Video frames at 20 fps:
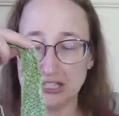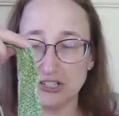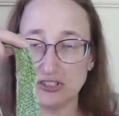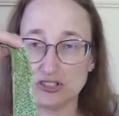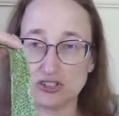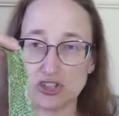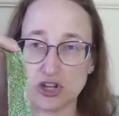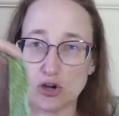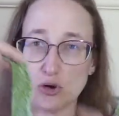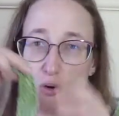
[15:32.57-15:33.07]

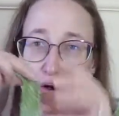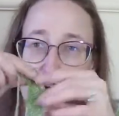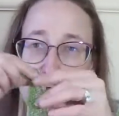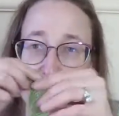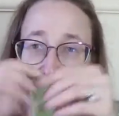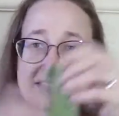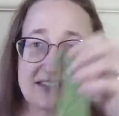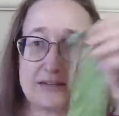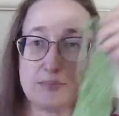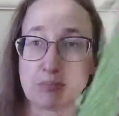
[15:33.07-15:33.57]
so
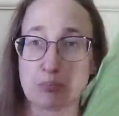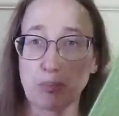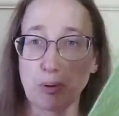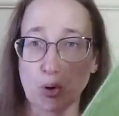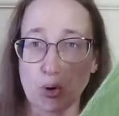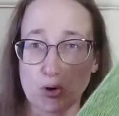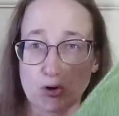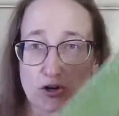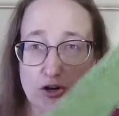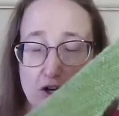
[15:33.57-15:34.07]
on the
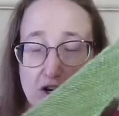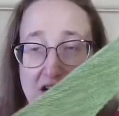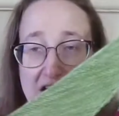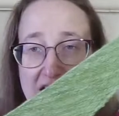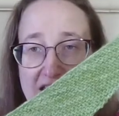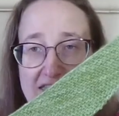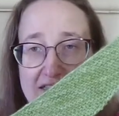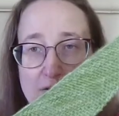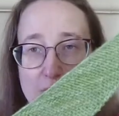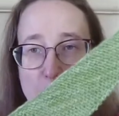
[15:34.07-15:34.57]
border,
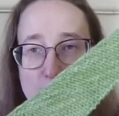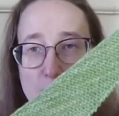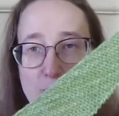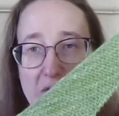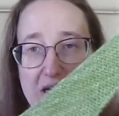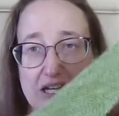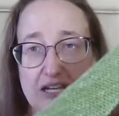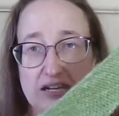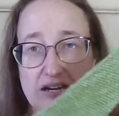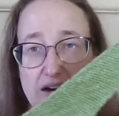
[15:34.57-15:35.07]
there will
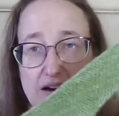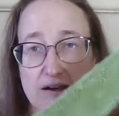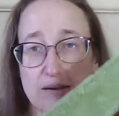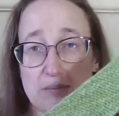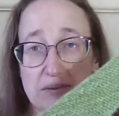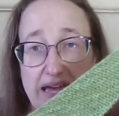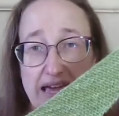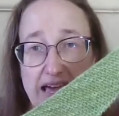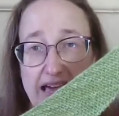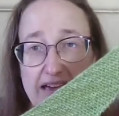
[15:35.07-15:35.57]
be
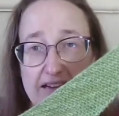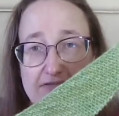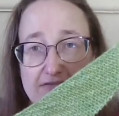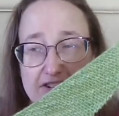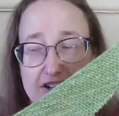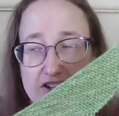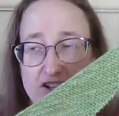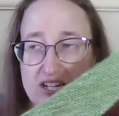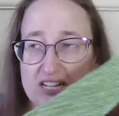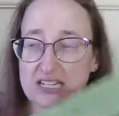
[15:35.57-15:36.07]
a
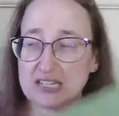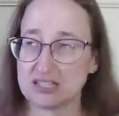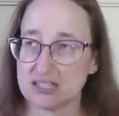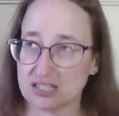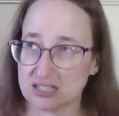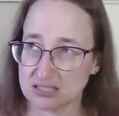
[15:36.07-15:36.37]
very,